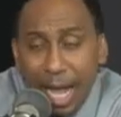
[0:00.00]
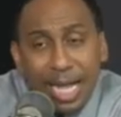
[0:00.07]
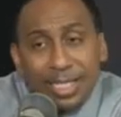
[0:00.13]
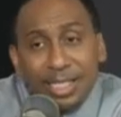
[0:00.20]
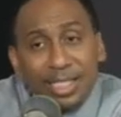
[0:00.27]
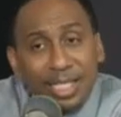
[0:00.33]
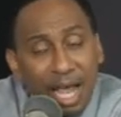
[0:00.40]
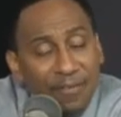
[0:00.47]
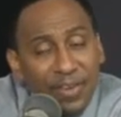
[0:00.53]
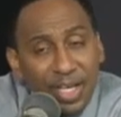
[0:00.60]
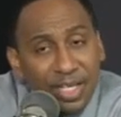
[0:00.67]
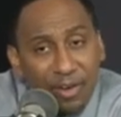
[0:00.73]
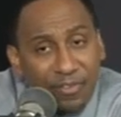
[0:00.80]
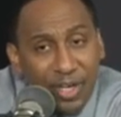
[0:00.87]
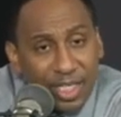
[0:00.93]
That's
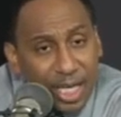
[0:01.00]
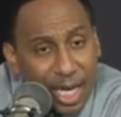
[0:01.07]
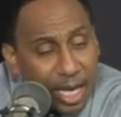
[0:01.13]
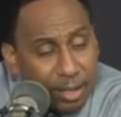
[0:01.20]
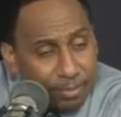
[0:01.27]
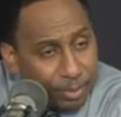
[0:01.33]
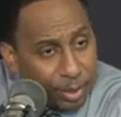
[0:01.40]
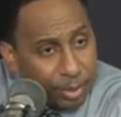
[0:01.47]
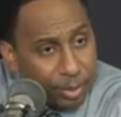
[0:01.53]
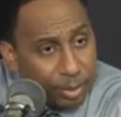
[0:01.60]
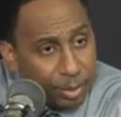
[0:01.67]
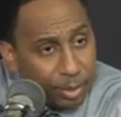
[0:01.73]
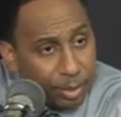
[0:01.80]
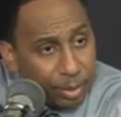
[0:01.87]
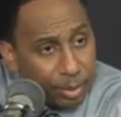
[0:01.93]
7 different teams.
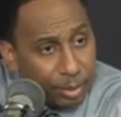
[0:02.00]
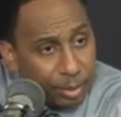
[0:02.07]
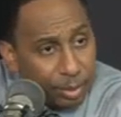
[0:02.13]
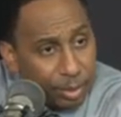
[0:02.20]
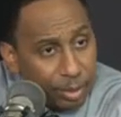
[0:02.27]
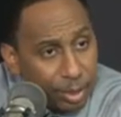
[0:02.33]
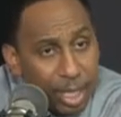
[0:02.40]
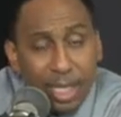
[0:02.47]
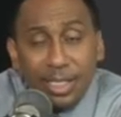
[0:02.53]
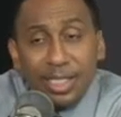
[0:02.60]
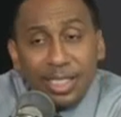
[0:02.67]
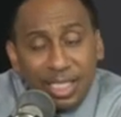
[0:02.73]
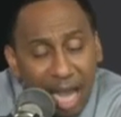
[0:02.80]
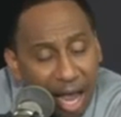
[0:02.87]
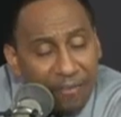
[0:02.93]

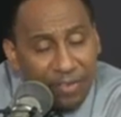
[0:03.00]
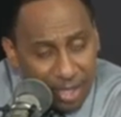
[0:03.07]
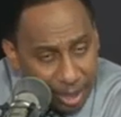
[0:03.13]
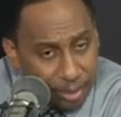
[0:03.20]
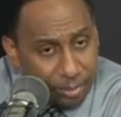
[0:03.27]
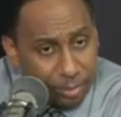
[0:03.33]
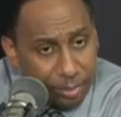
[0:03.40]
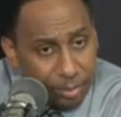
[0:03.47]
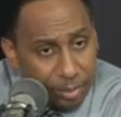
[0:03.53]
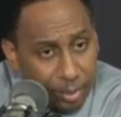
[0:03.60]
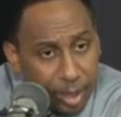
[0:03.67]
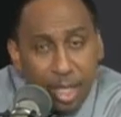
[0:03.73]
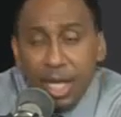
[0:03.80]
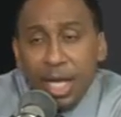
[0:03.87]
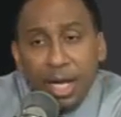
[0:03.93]
7
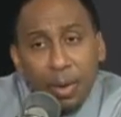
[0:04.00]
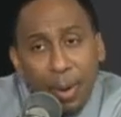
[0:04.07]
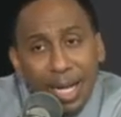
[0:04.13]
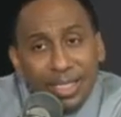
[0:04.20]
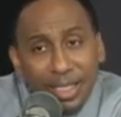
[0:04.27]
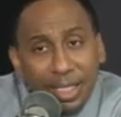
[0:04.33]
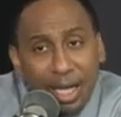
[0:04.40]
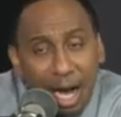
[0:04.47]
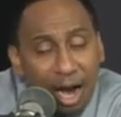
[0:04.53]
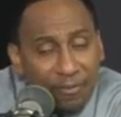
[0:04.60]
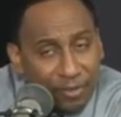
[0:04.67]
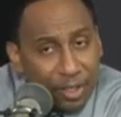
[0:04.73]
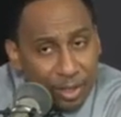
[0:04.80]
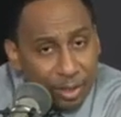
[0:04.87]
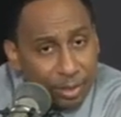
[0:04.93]
in the Western
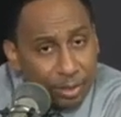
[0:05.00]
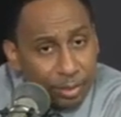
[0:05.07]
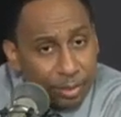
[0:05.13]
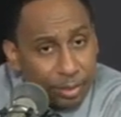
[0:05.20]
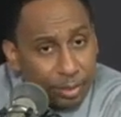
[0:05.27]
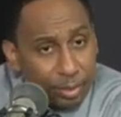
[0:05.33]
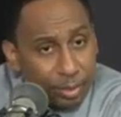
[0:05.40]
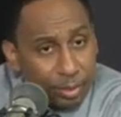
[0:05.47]
Conference.